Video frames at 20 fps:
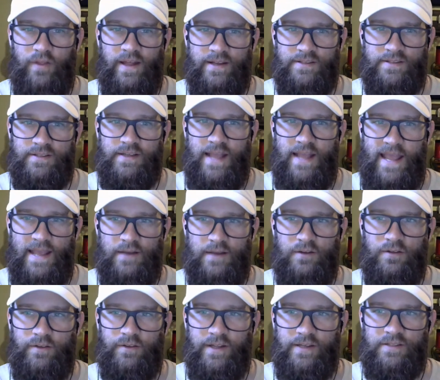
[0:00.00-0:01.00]
That is an
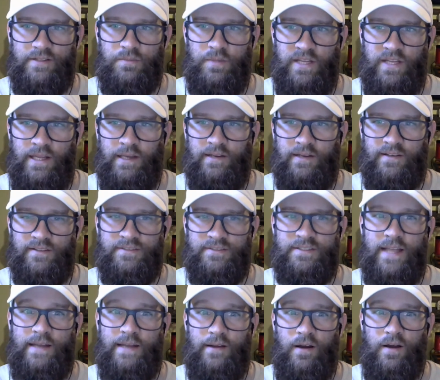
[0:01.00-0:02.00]
angle that is beginning to
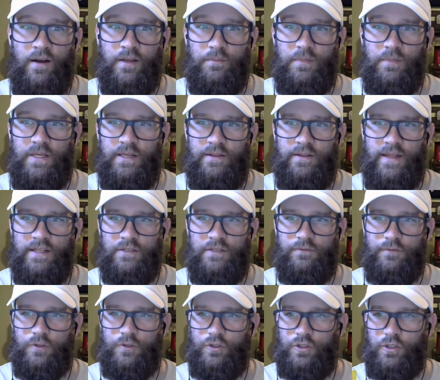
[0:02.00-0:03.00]
set on me, that's
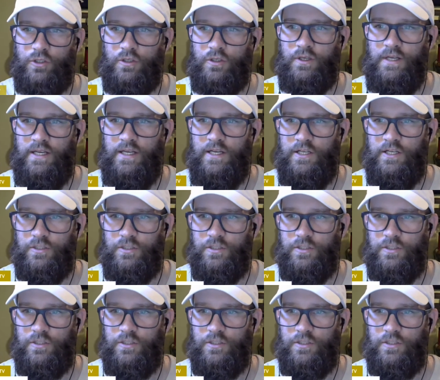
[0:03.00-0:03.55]
for sure.